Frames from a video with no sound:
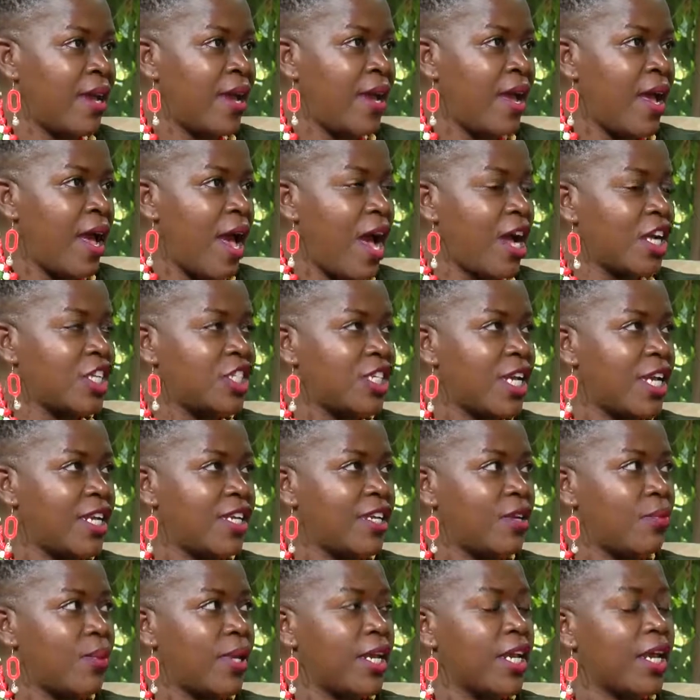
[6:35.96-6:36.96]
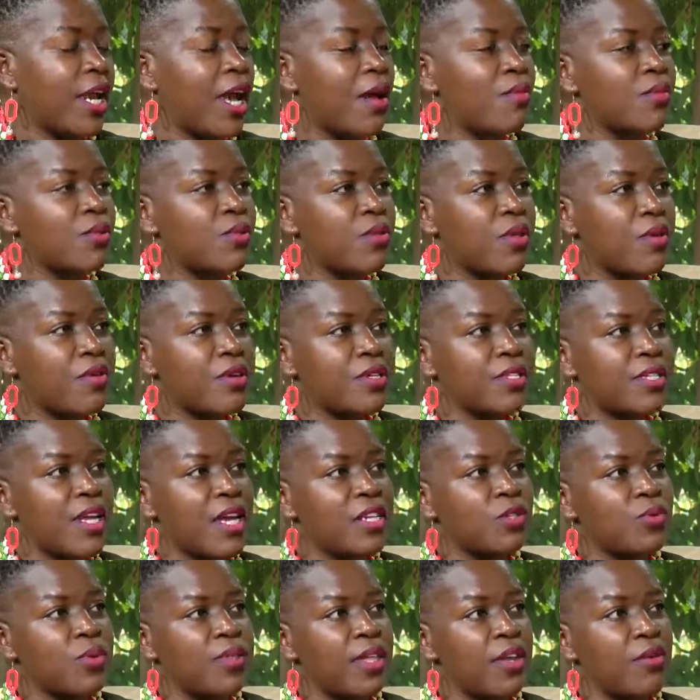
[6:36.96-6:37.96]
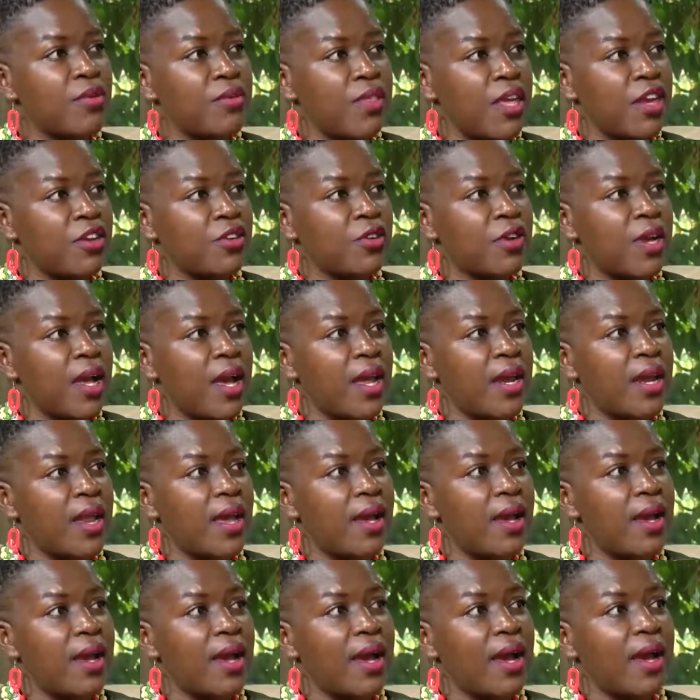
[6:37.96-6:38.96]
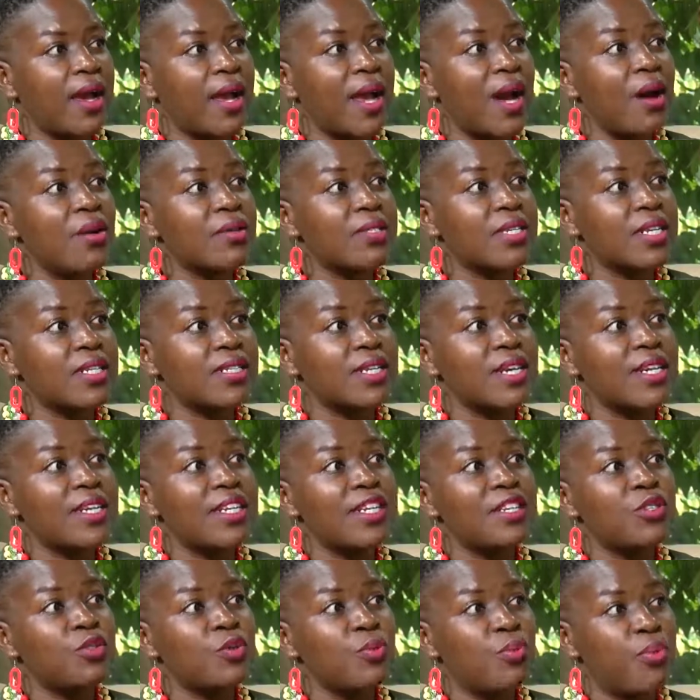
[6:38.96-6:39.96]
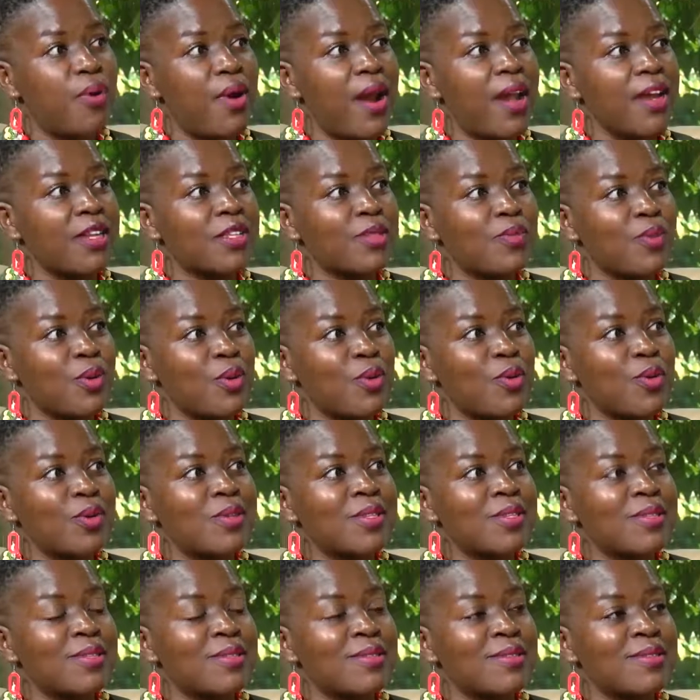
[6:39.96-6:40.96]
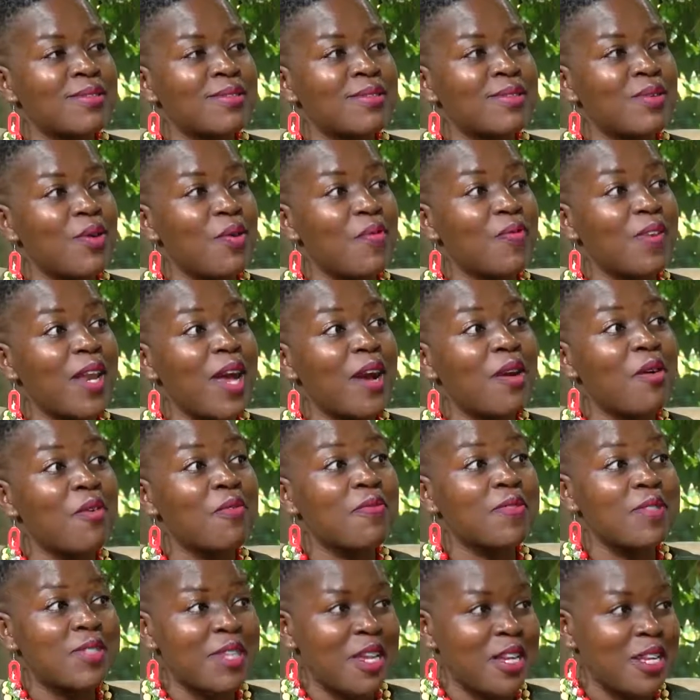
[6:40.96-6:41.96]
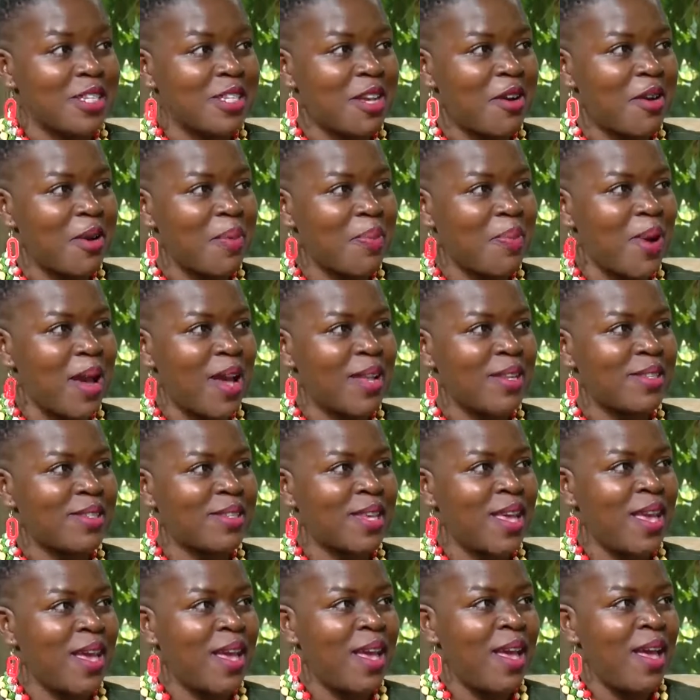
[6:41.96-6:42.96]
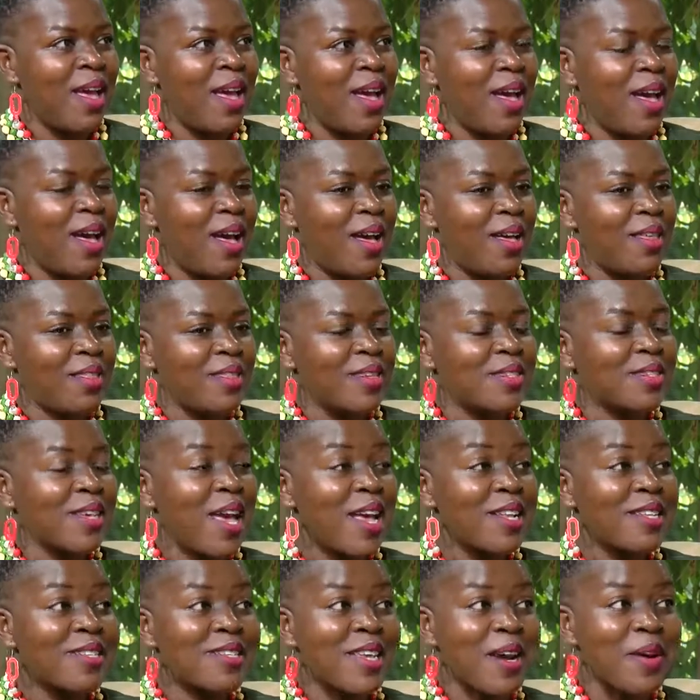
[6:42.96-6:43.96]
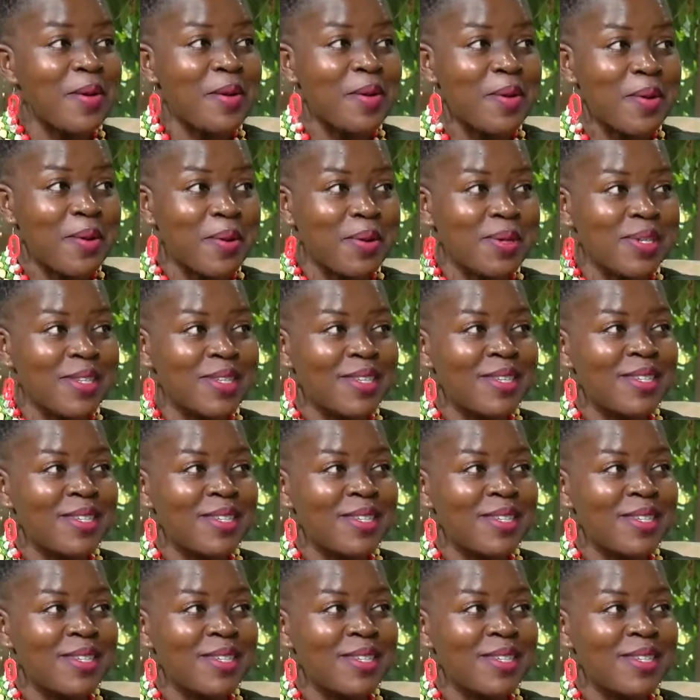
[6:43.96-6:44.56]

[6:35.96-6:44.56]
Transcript: Actually, when it comes to the research with Northern Uganda, girls are turned into brides because of lack of sanitary pads. This cuts across.